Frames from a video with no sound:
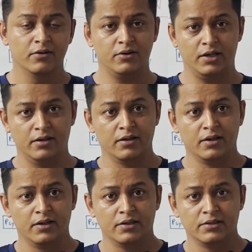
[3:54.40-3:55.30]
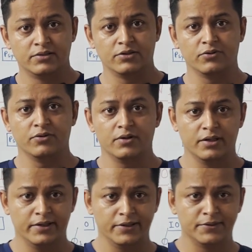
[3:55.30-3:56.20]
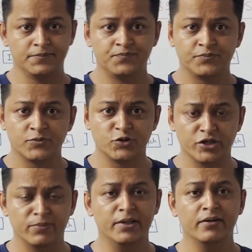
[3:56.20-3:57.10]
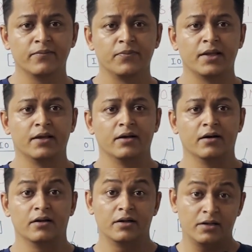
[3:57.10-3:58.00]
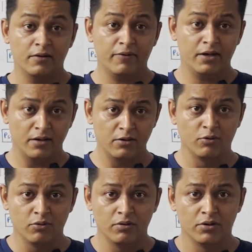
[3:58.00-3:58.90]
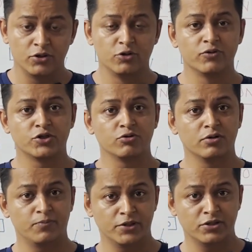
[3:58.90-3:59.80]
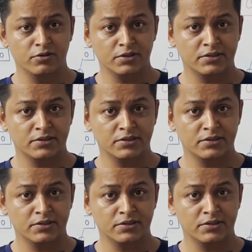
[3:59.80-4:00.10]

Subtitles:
Okay, so gentlemen, a little while ago you were shown a picture on the